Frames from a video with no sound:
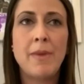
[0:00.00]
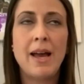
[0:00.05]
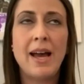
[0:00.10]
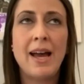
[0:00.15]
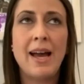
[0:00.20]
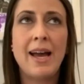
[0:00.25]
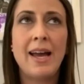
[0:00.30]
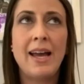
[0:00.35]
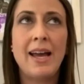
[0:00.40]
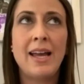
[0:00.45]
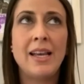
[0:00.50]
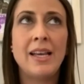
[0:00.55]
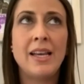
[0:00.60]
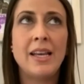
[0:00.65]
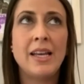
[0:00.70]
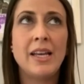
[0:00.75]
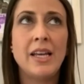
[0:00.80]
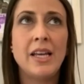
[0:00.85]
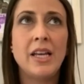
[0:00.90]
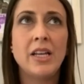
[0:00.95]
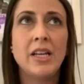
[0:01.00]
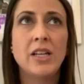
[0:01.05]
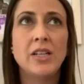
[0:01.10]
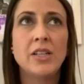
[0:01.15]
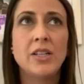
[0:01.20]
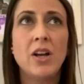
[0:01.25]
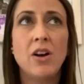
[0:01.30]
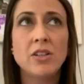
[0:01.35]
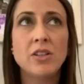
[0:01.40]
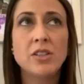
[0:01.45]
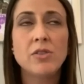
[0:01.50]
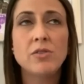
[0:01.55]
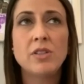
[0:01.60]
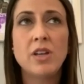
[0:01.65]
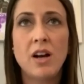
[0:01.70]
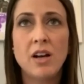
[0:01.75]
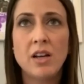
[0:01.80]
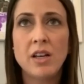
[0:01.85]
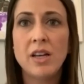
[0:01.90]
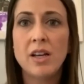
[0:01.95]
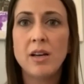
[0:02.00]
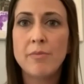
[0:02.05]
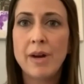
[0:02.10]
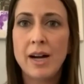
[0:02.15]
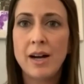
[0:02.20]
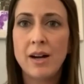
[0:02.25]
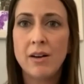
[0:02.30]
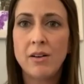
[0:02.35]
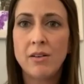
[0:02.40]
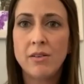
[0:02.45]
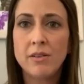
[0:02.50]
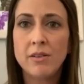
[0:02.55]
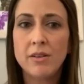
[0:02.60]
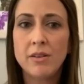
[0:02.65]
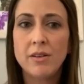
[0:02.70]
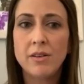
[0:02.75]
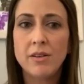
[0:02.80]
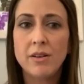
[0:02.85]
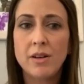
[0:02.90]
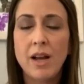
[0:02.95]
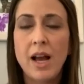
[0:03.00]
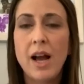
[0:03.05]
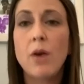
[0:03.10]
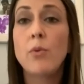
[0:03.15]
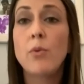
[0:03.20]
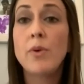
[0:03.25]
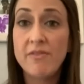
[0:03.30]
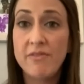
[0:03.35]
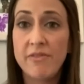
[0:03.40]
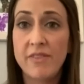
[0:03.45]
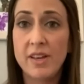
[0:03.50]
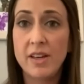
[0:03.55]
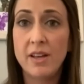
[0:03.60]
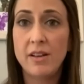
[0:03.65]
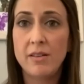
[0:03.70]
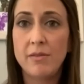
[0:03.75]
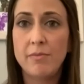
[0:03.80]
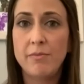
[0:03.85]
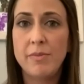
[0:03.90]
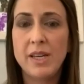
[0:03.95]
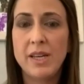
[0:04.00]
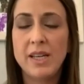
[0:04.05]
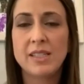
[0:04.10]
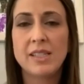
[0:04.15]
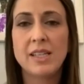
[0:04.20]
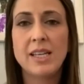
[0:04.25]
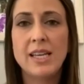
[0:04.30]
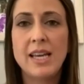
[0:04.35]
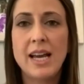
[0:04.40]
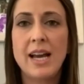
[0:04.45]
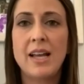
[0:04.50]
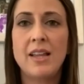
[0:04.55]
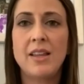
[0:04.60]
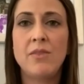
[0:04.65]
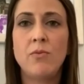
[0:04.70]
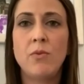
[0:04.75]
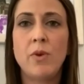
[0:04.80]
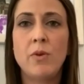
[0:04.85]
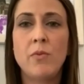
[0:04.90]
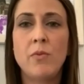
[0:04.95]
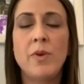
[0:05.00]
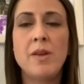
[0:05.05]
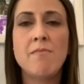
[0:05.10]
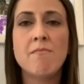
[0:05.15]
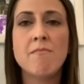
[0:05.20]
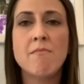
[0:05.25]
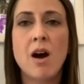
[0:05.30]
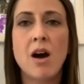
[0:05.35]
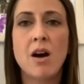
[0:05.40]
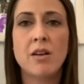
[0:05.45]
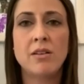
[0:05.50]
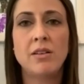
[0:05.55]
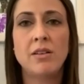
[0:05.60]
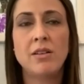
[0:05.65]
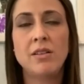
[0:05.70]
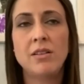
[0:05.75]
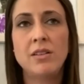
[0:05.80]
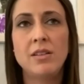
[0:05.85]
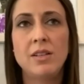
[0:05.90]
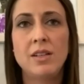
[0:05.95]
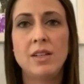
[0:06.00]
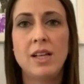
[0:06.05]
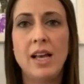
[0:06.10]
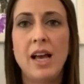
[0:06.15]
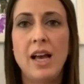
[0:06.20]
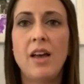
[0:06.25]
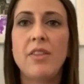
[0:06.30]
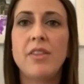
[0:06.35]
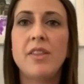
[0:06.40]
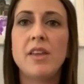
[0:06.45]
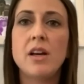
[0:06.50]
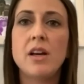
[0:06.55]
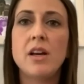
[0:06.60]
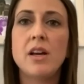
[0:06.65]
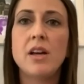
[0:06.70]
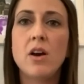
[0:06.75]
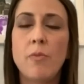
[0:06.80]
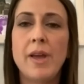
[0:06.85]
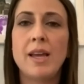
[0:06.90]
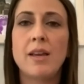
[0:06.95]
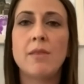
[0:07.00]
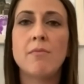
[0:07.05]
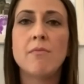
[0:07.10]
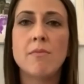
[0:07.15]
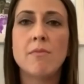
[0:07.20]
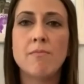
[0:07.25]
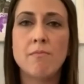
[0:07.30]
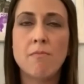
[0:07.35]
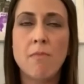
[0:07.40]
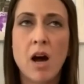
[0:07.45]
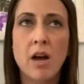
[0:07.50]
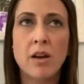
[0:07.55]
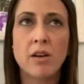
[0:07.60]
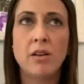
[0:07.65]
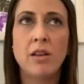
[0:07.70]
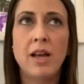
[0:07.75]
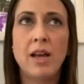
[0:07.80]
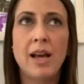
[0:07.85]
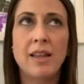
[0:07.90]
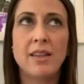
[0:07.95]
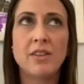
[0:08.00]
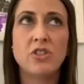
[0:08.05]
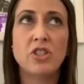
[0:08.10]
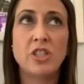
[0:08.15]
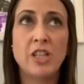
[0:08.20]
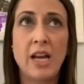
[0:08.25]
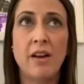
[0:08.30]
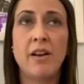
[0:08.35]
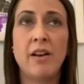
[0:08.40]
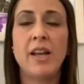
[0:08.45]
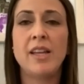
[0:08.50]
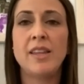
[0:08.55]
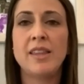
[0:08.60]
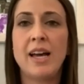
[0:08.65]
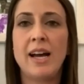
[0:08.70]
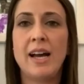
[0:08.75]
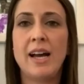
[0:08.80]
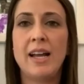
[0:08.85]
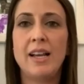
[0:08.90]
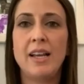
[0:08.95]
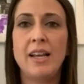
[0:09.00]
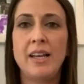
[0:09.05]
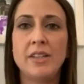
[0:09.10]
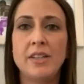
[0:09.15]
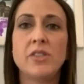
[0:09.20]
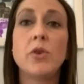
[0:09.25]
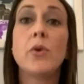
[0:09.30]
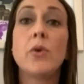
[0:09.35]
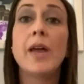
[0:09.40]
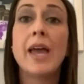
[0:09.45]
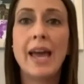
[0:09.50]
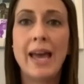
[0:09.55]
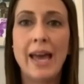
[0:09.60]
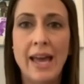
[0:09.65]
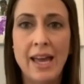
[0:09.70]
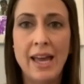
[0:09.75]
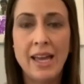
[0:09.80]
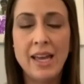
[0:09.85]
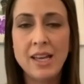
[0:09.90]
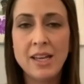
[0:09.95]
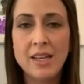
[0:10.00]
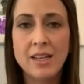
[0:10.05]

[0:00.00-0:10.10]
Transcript: And also talking about how we feel, because again, when we model healthy coping and model sharing that it's okay